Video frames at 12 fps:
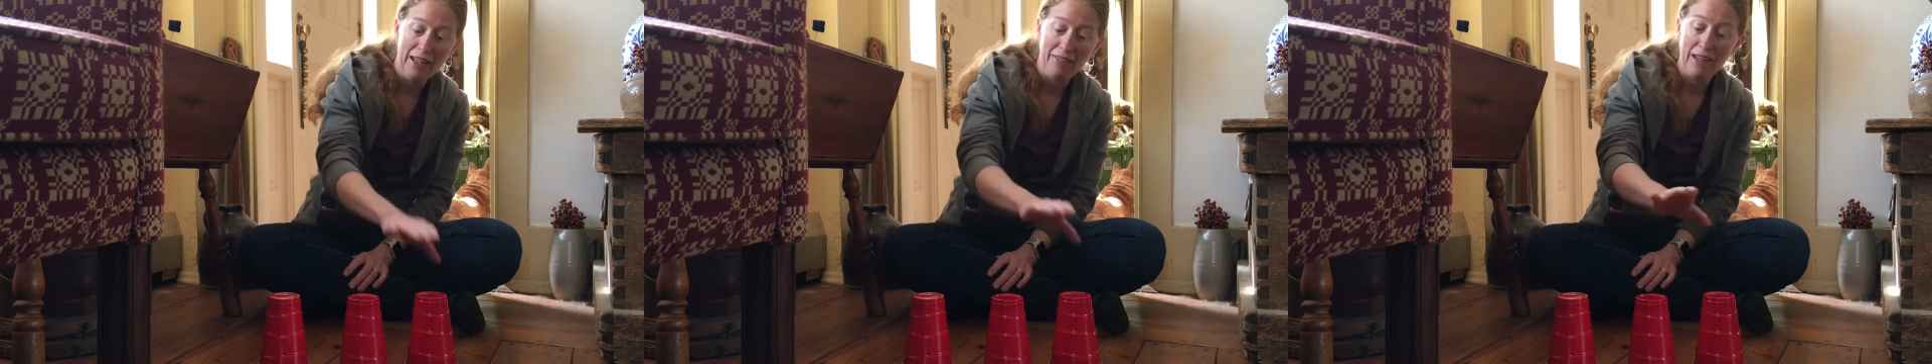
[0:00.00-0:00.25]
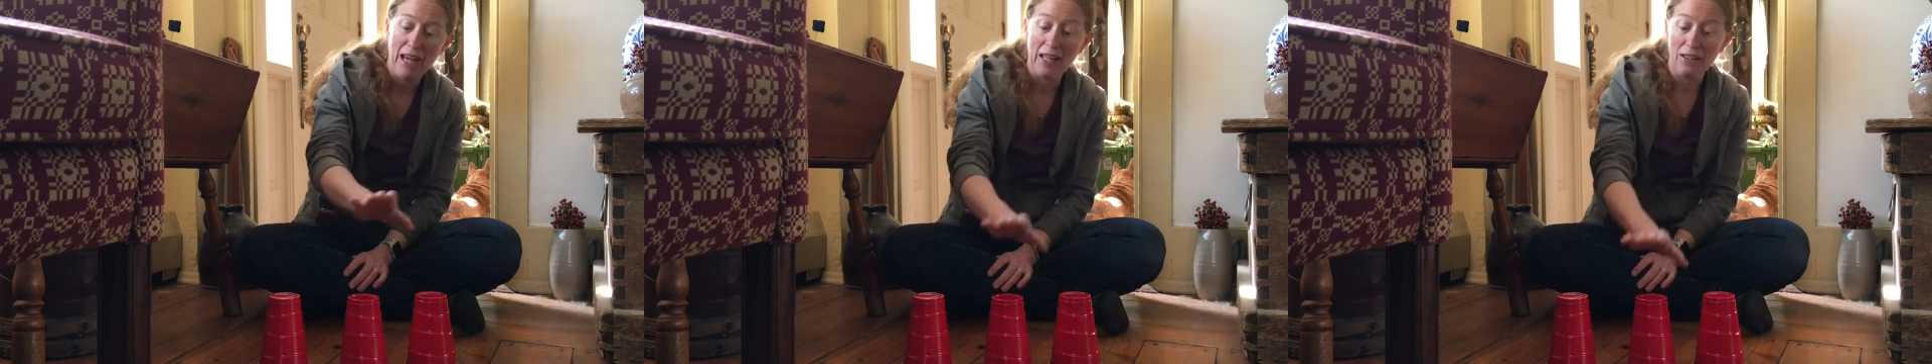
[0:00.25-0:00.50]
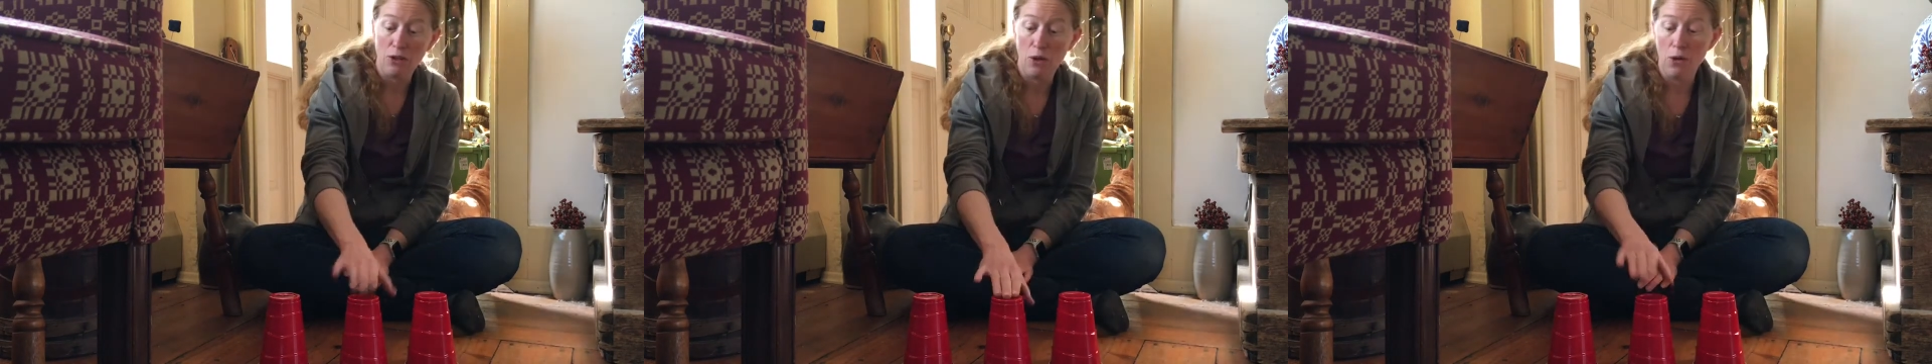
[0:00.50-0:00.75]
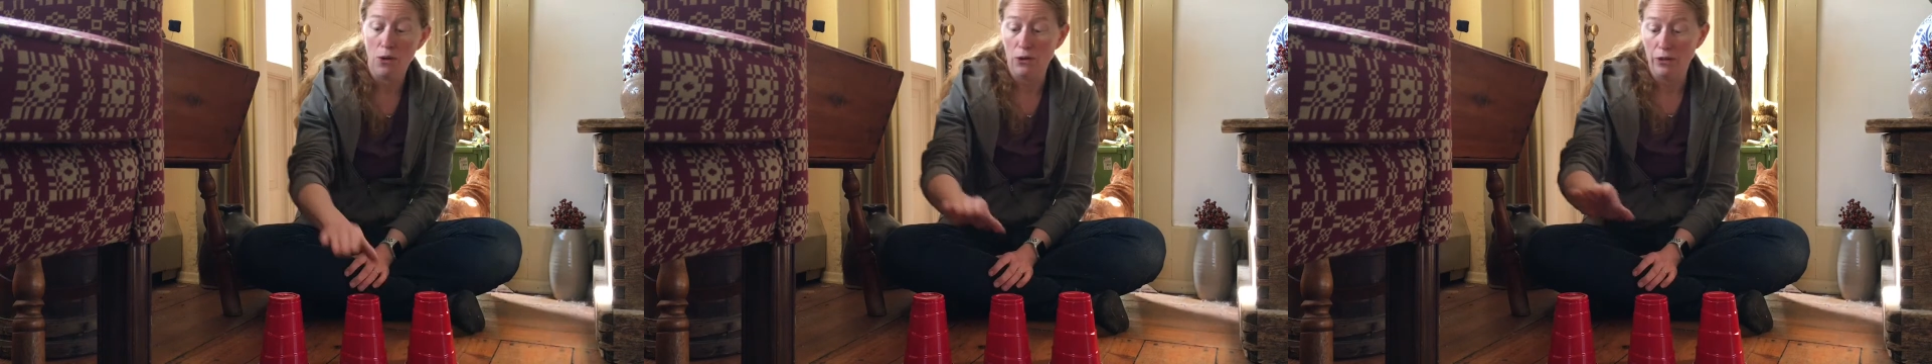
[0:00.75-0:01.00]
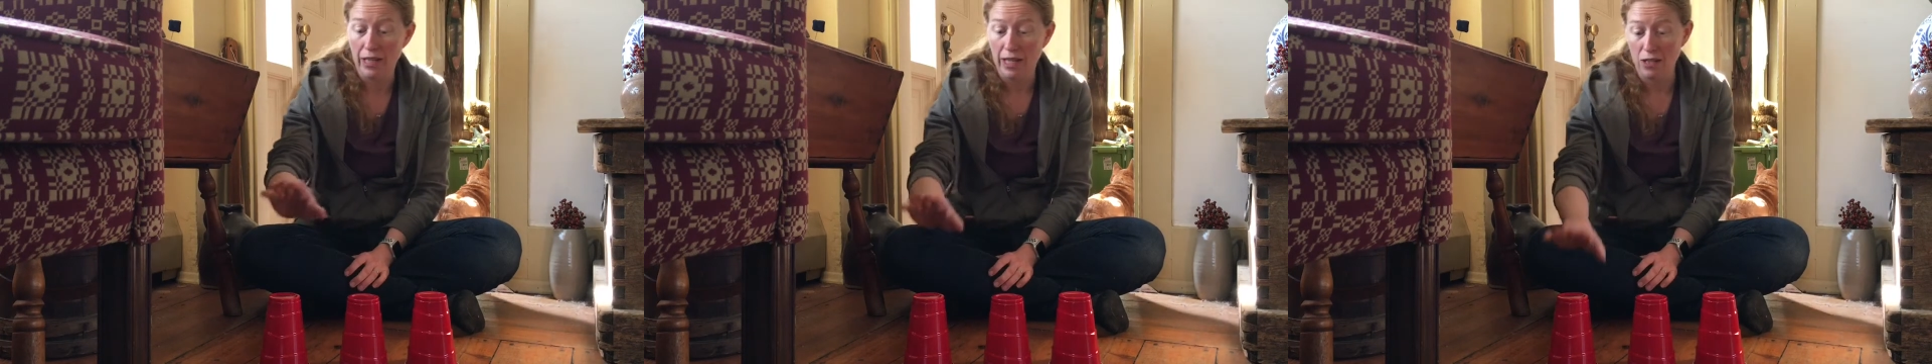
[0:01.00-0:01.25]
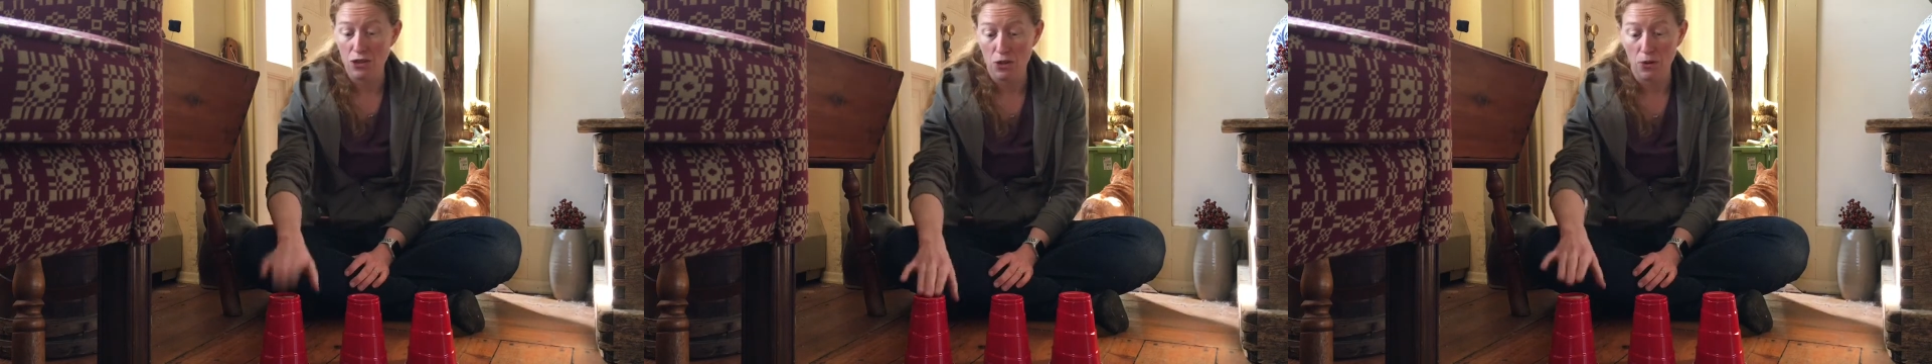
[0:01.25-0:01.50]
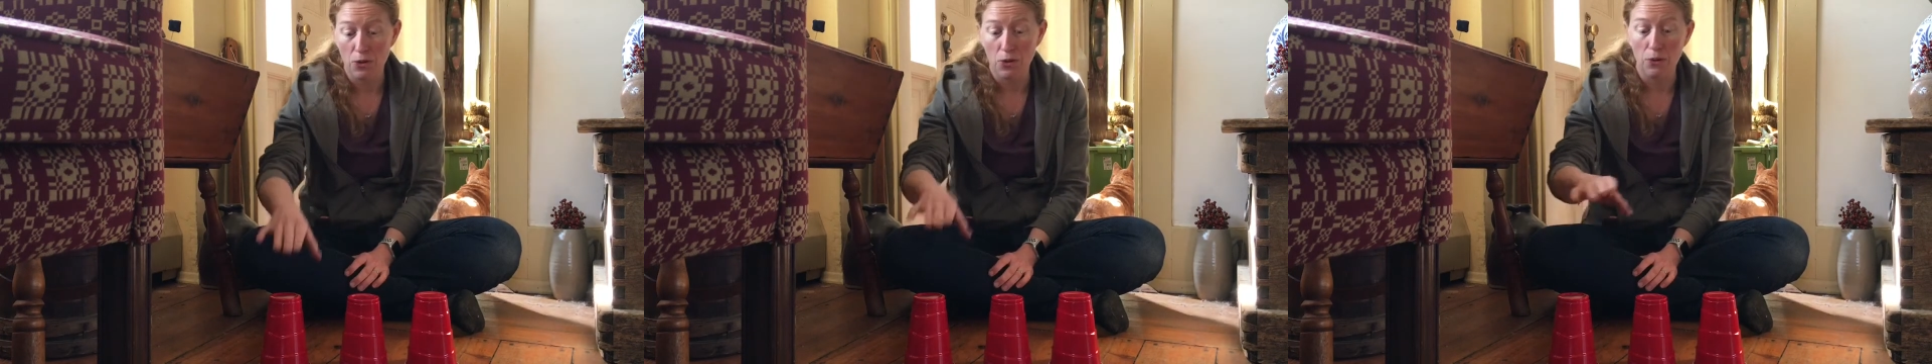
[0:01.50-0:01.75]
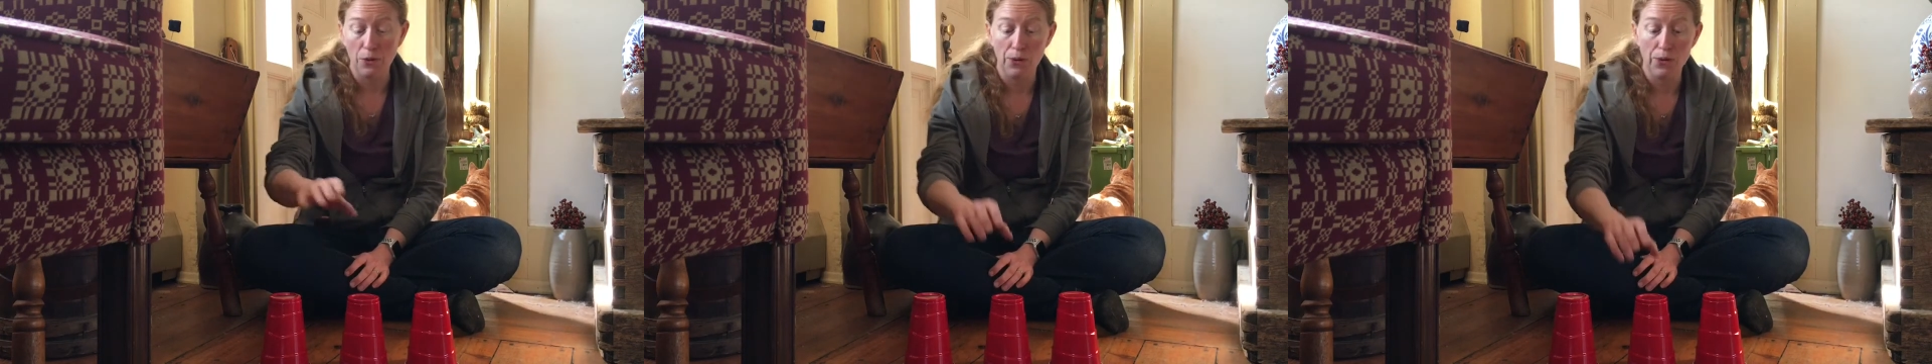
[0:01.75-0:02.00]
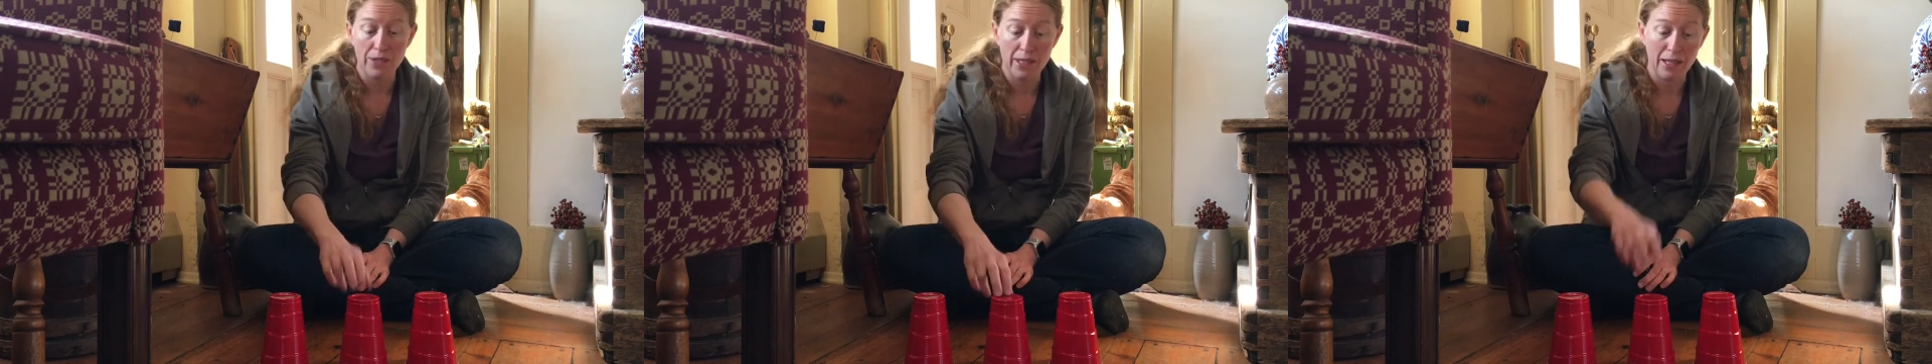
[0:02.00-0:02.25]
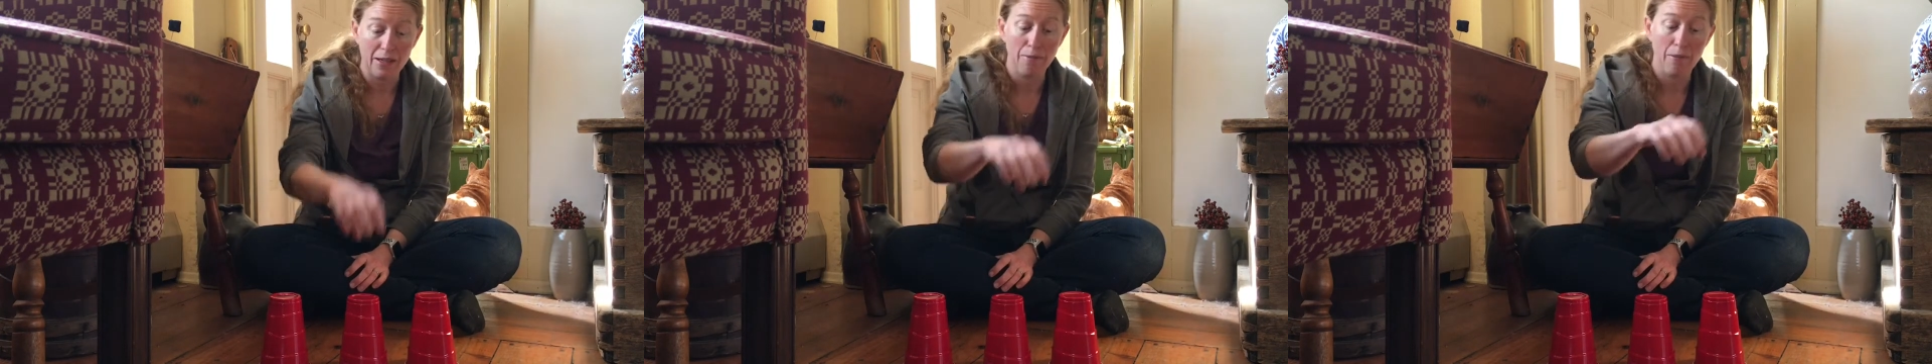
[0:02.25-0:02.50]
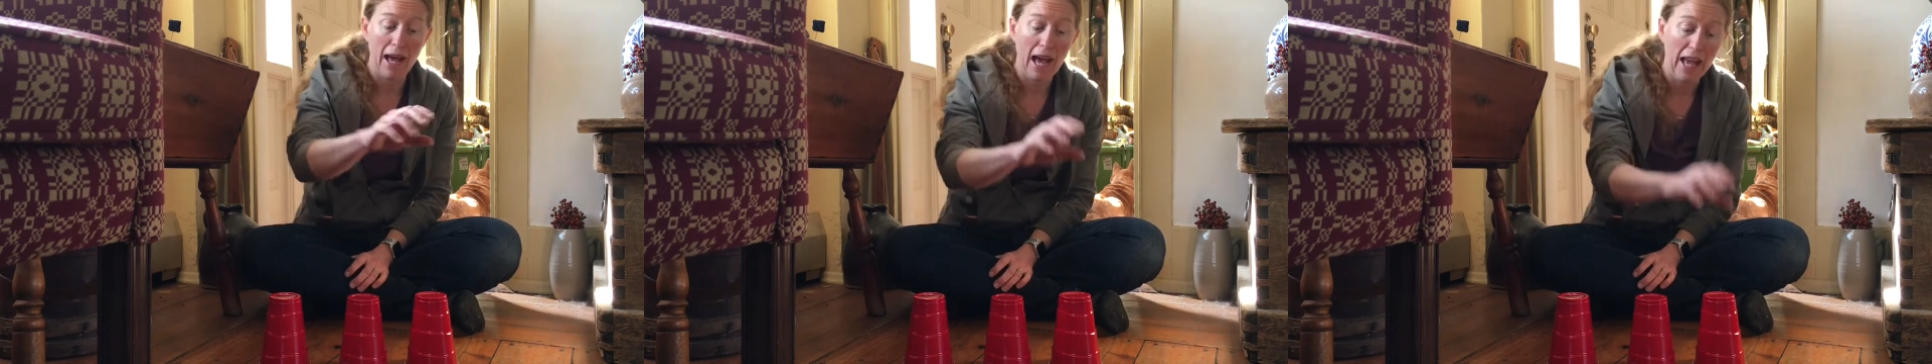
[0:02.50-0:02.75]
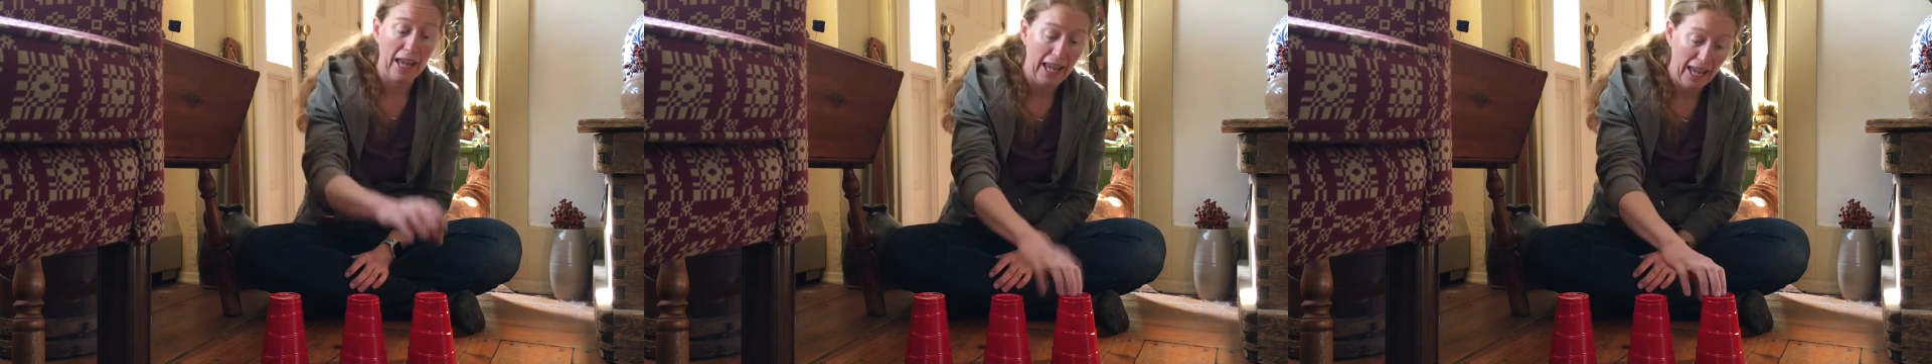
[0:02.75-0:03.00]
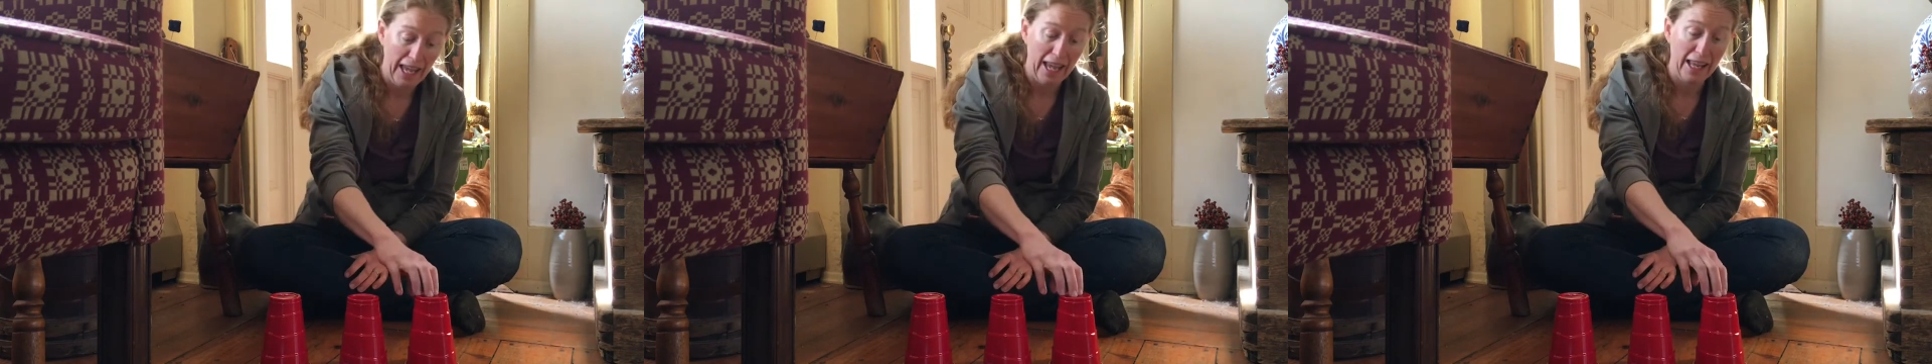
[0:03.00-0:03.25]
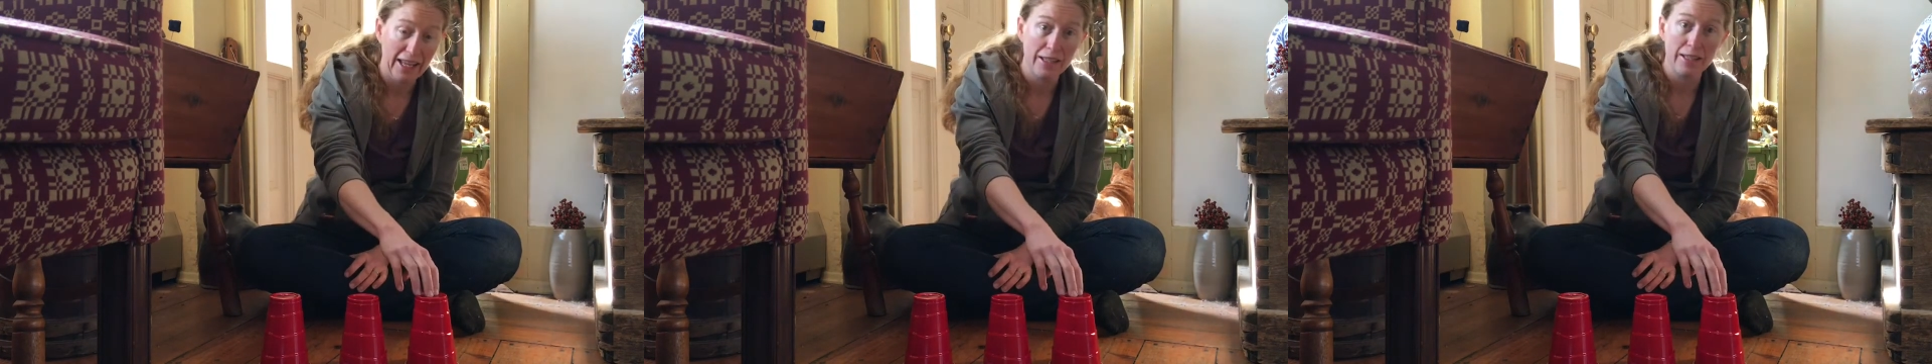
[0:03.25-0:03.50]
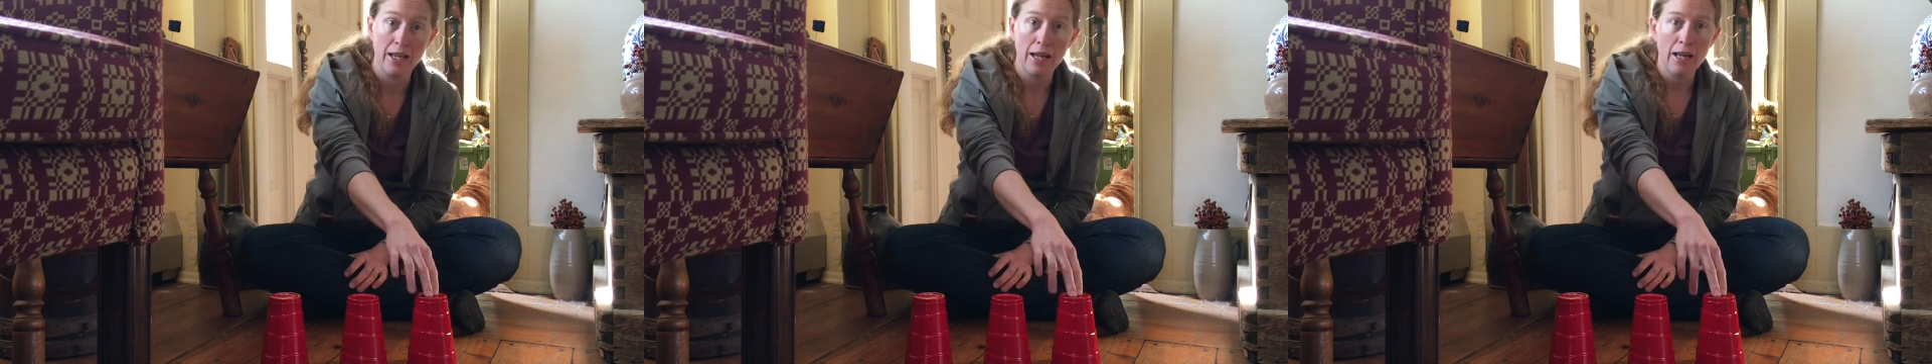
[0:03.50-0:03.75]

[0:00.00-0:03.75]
I've got gold and jewels in my hand.